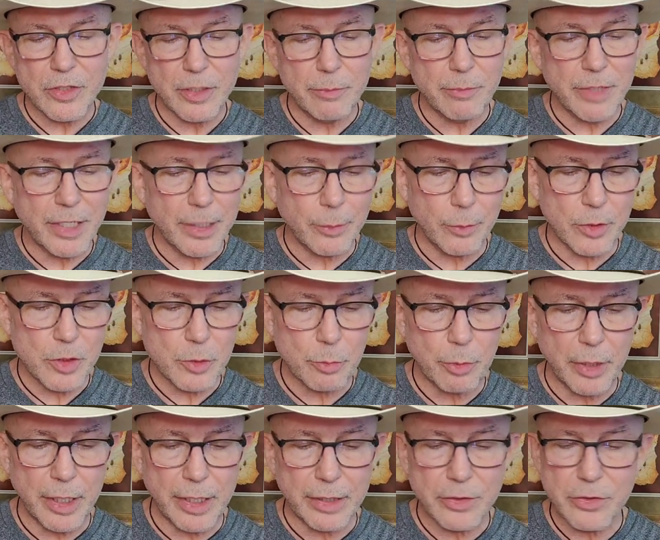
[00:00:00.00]
in many
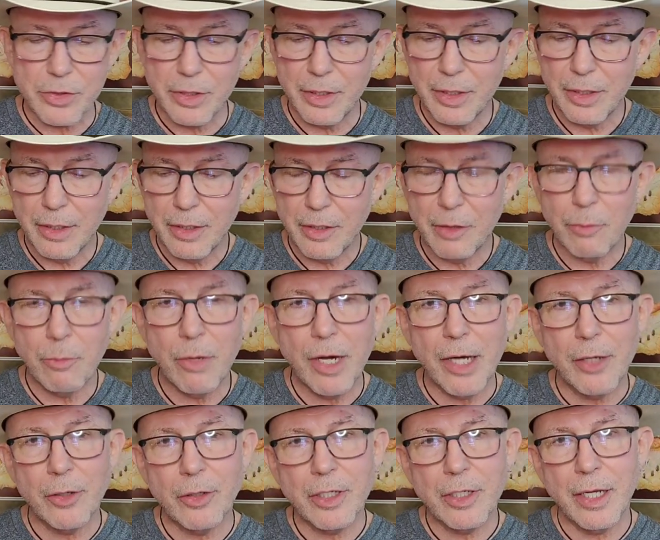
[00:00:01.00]
respects the
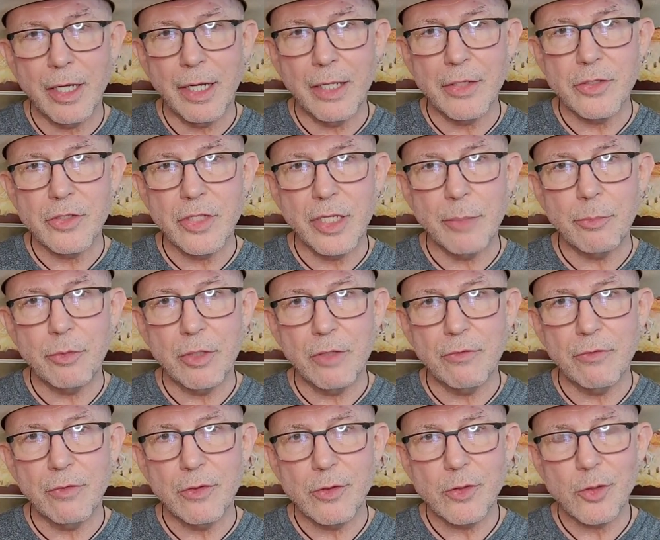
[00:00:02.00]
modern concept
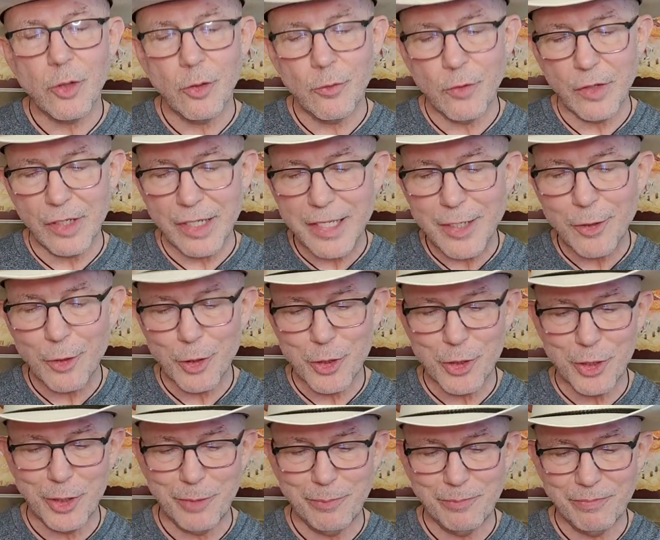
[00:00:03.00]
of servant
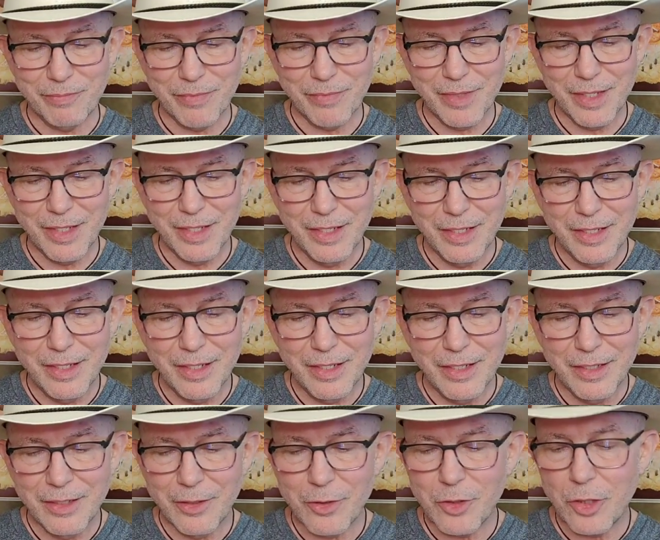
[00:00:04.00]
leadership.
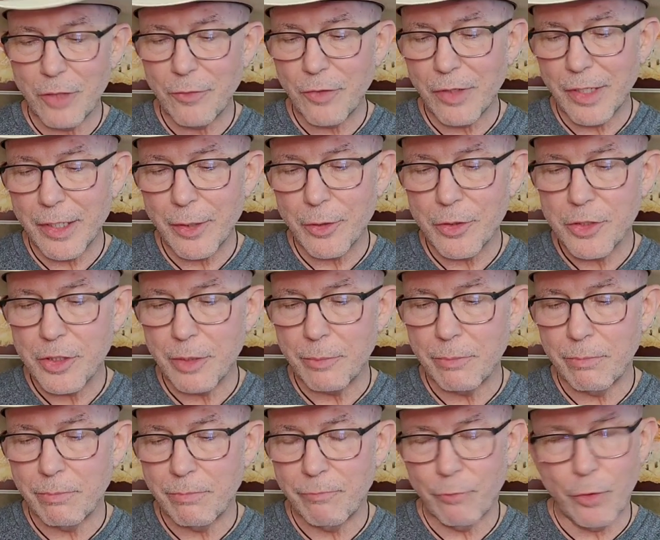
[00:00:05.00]
The servant
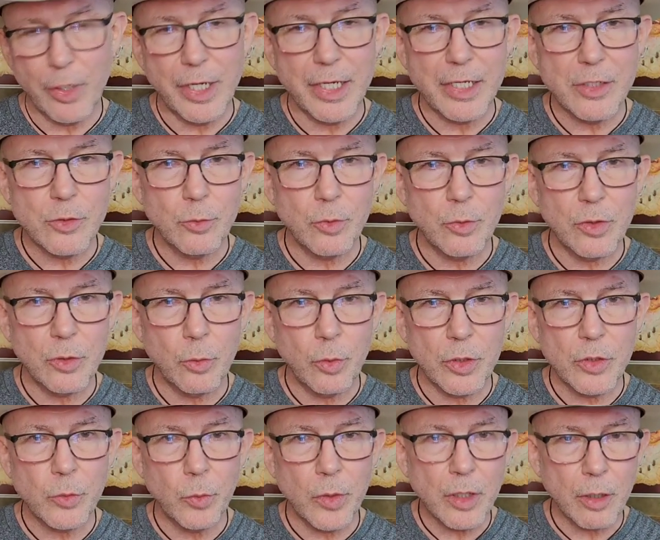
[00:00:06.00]
leadership phrase with
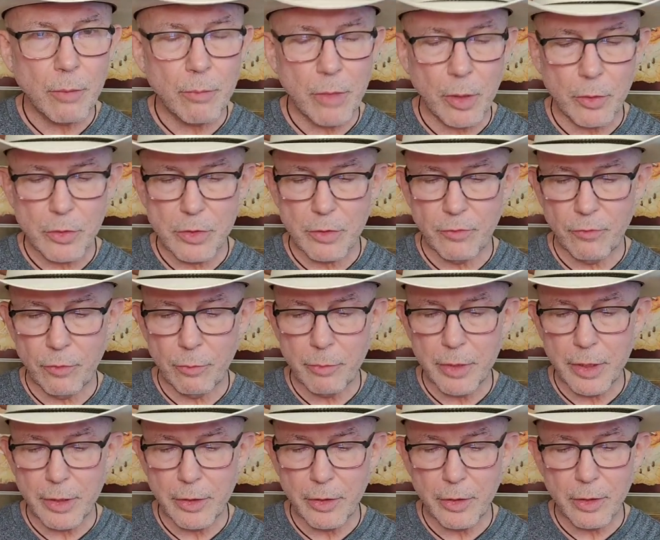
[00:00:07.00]
which we are most
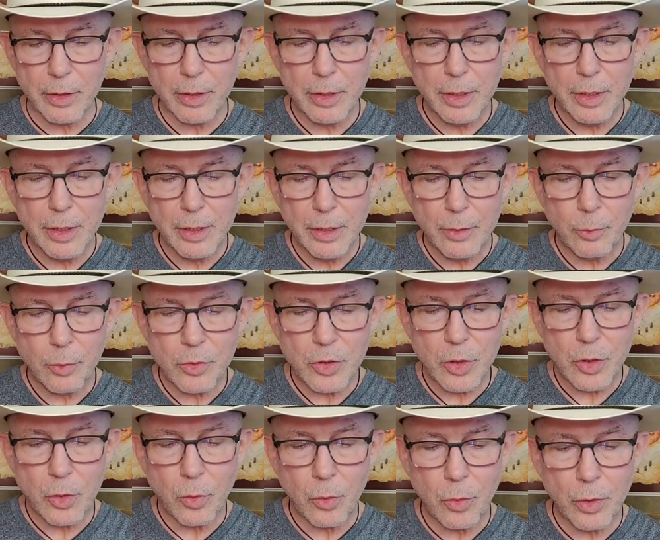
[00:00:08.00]
familiar was
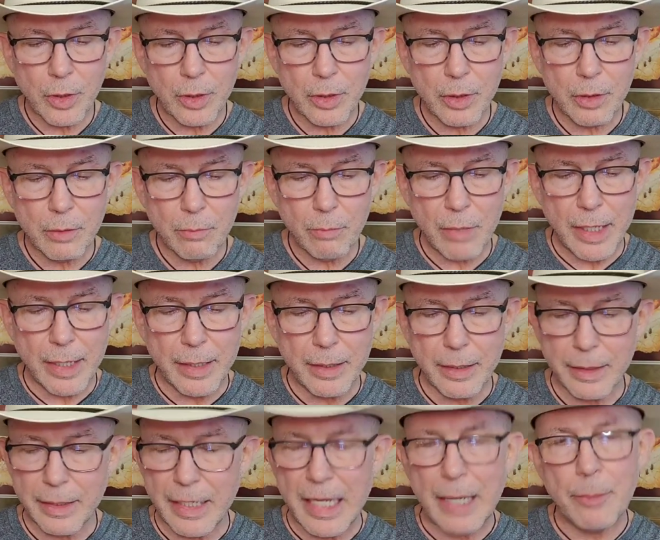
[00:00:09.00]
coined by
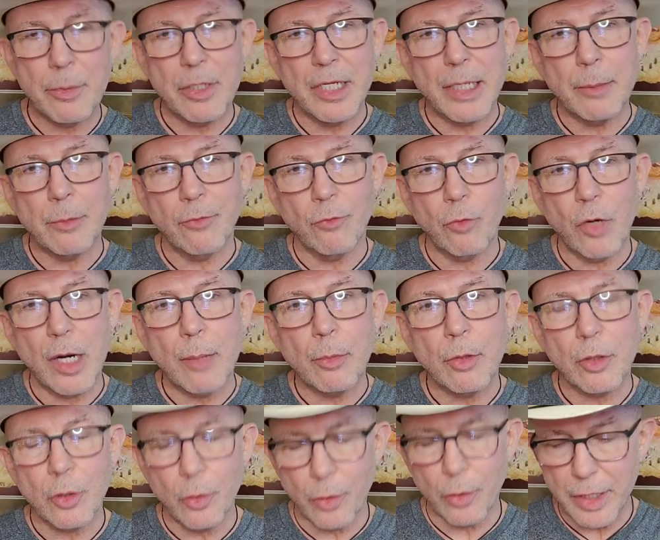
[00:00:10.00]
a guy by the name of
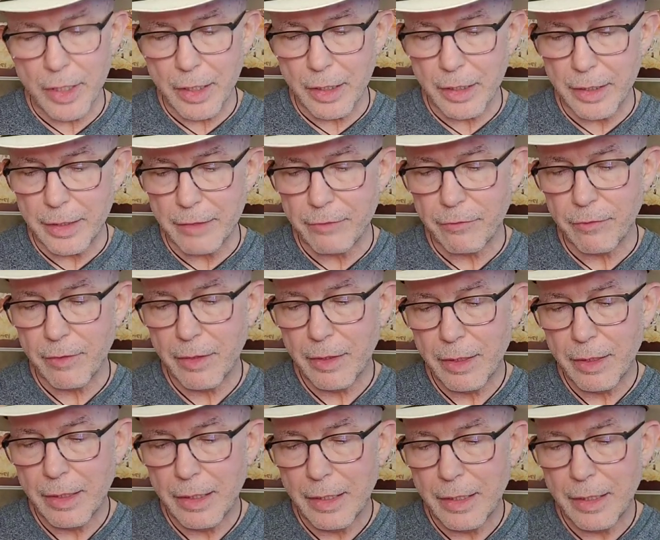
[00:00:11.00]
Robert Greenleaf
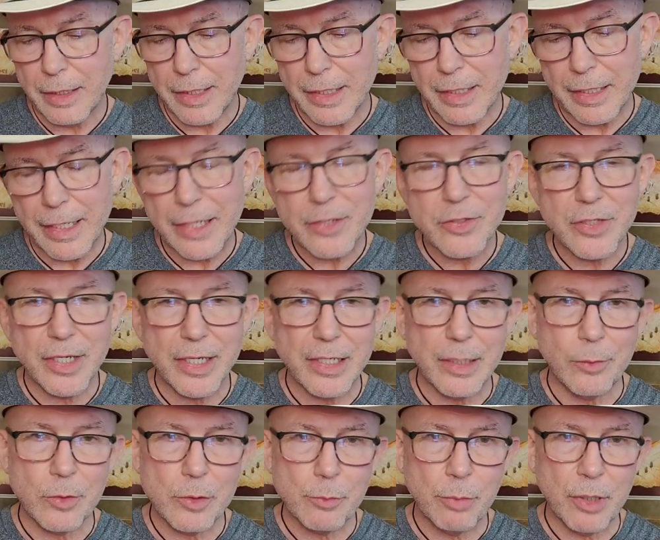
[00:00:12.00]
in an essay
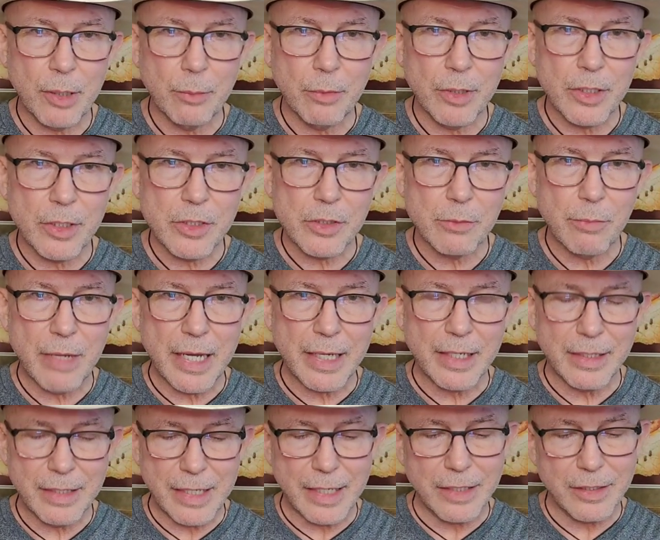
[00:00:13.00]
that was published back
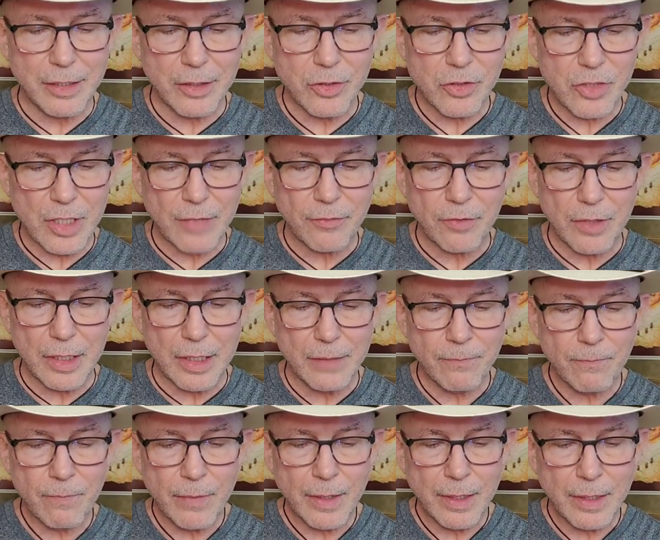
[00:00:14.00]
in 1970
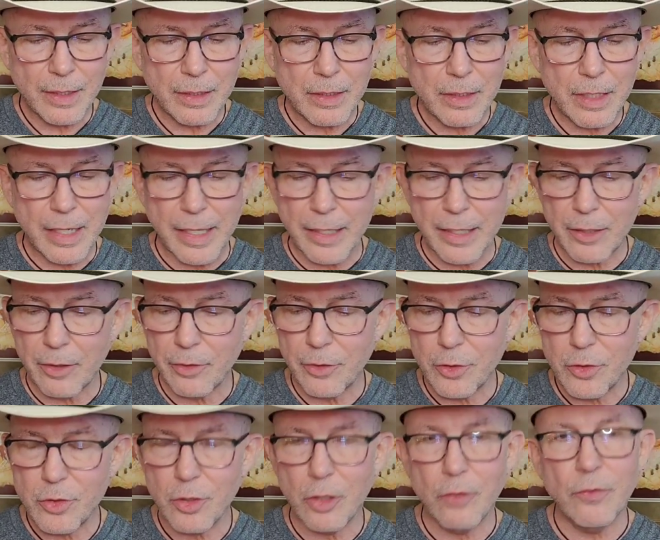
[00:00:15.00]
entitled "The
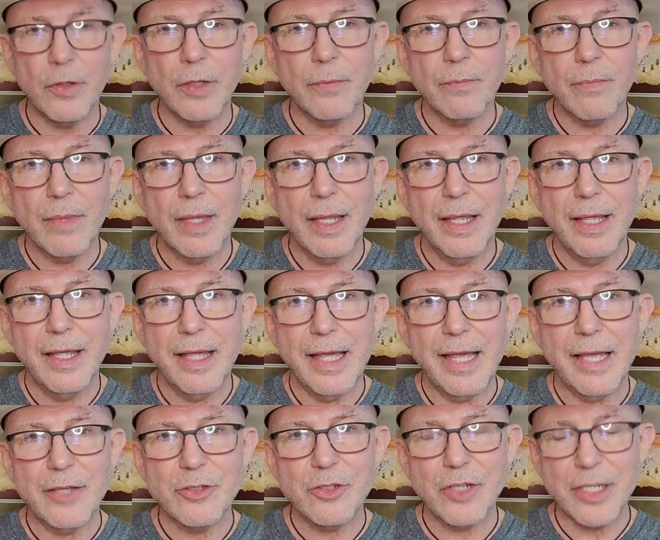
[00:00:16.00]
Servant
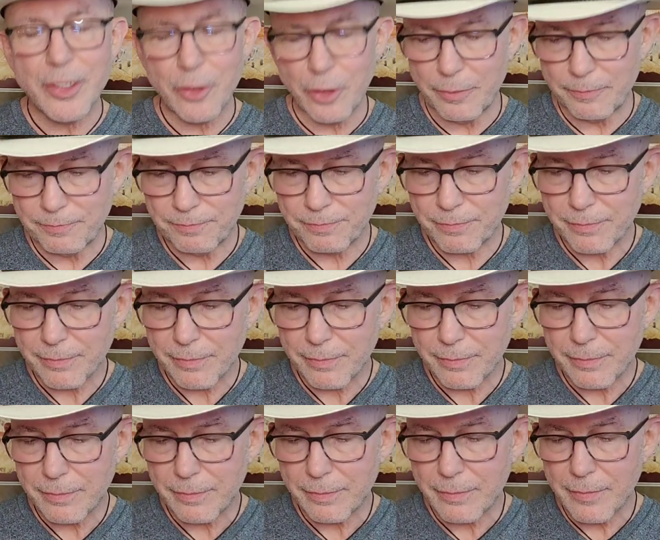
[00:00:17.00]
as Leader."
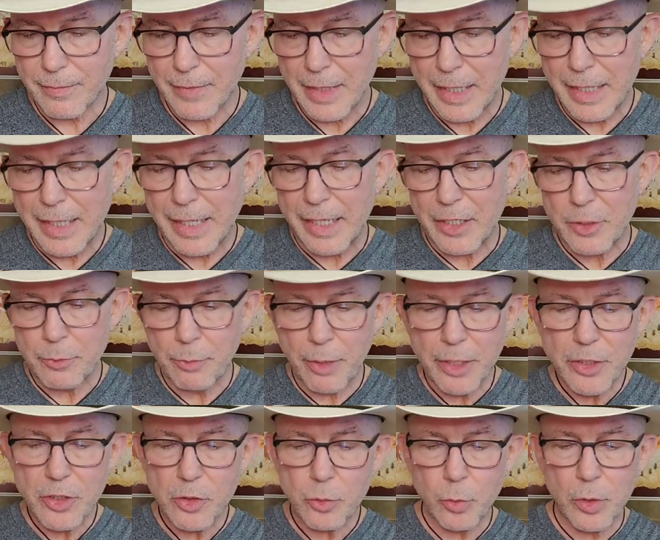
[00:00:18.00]
As
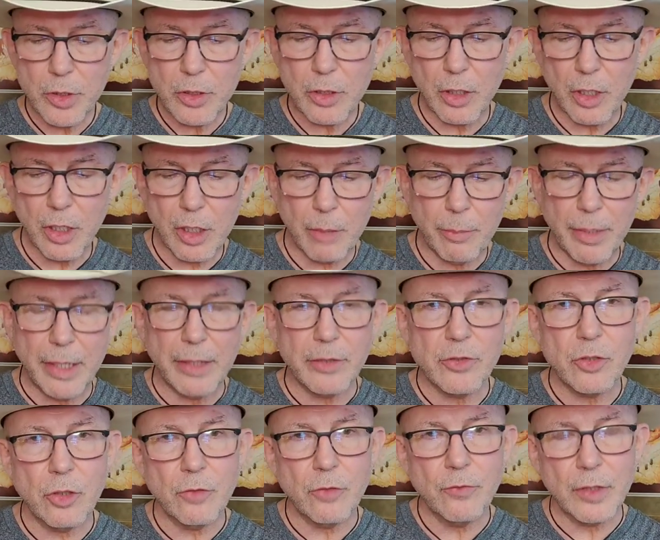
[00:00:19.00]
much as we talk about
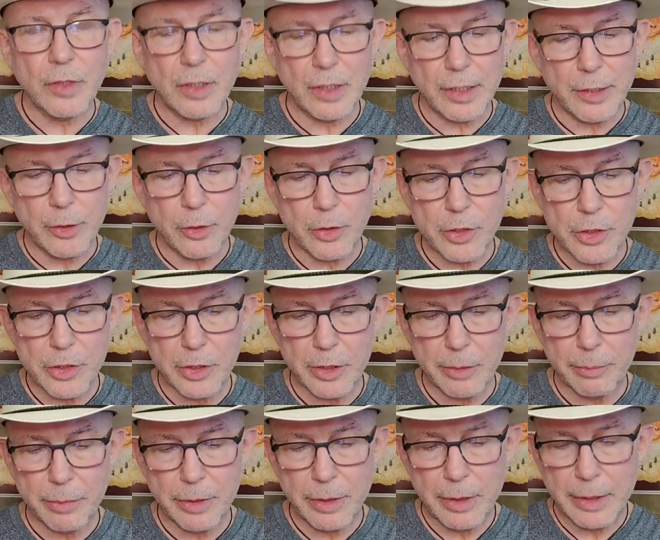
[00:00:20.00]
servant
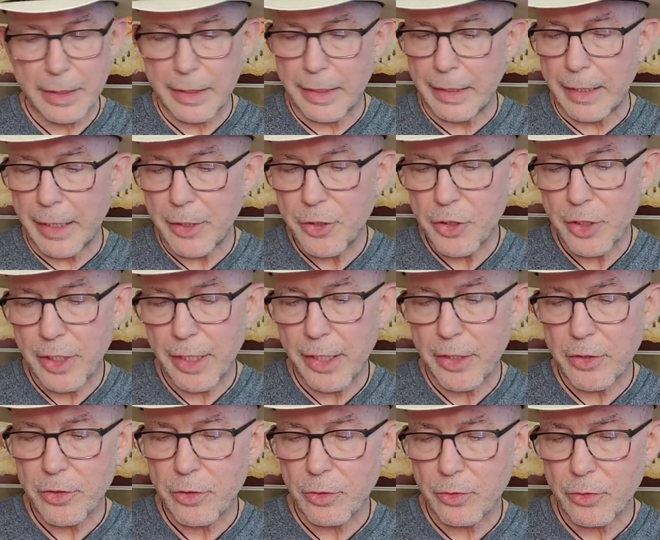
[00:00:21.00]
leadership in
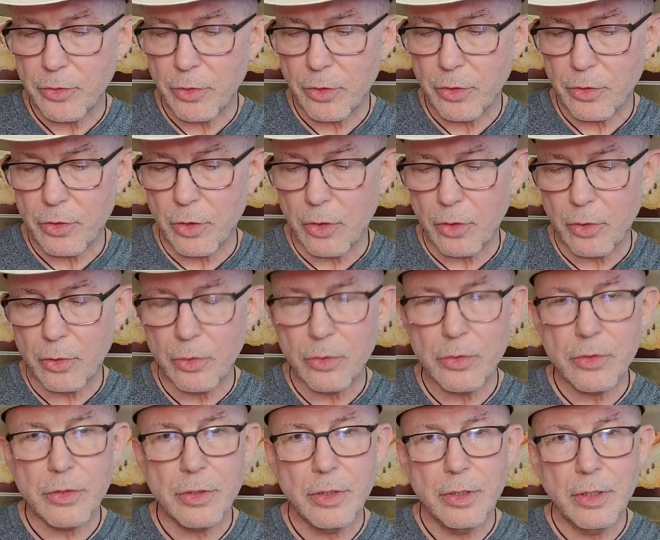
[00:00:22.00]
educational
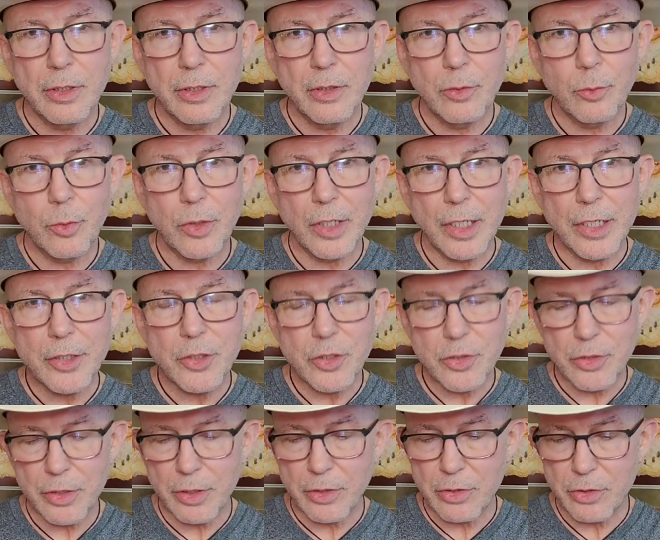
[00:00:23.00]
circles,
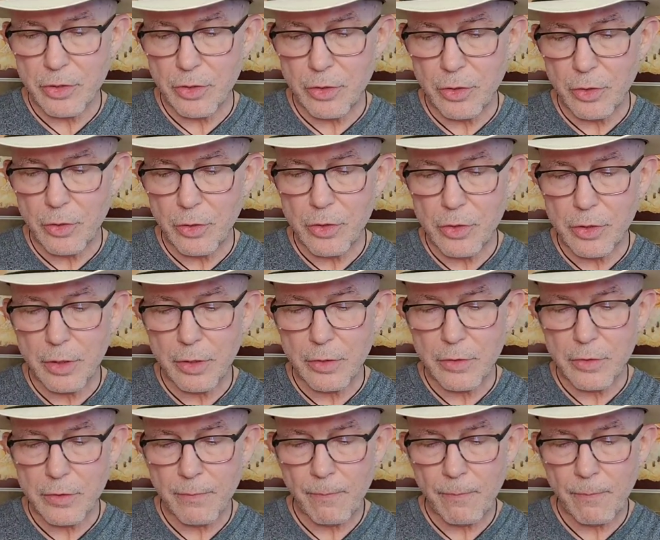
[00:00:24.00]
religious institutions,